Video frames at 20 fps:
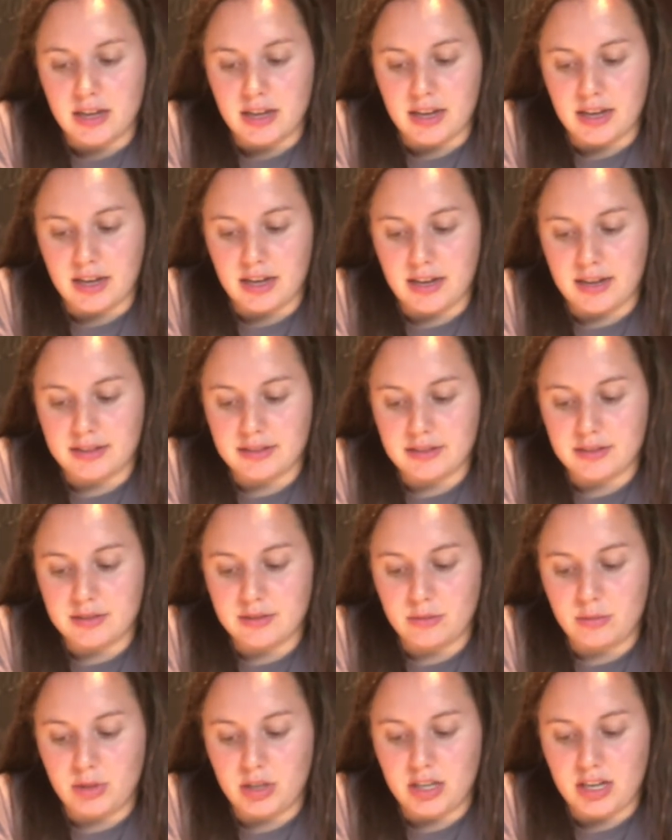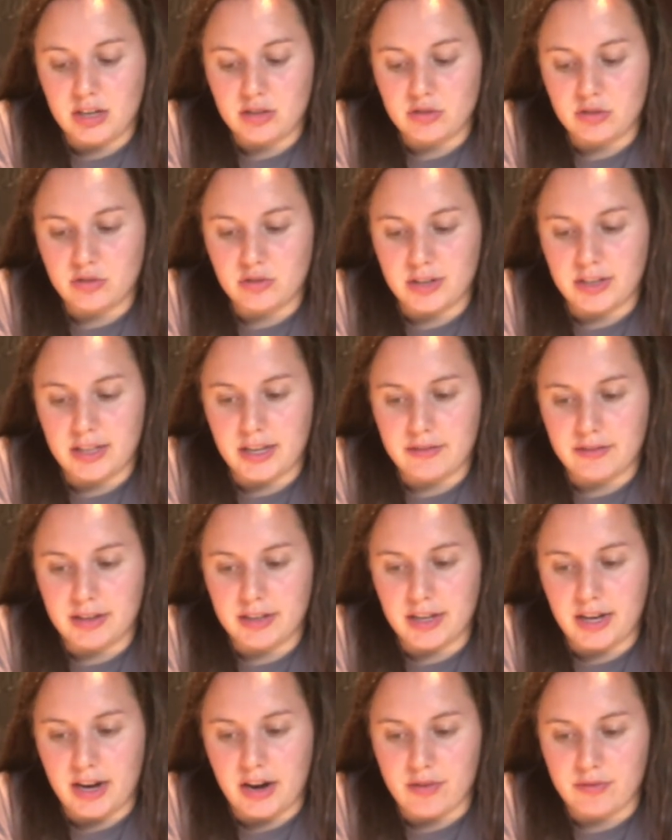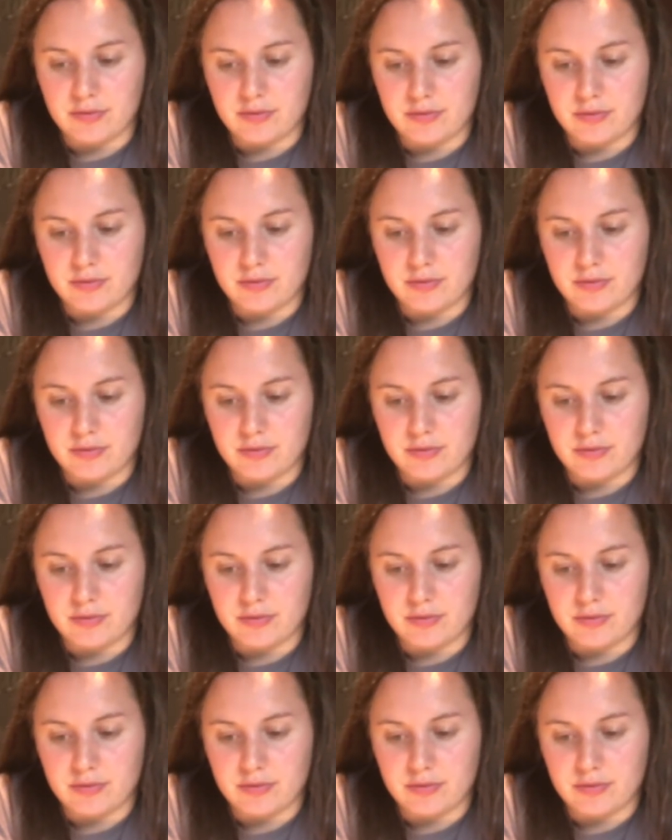and we can actually try that right now.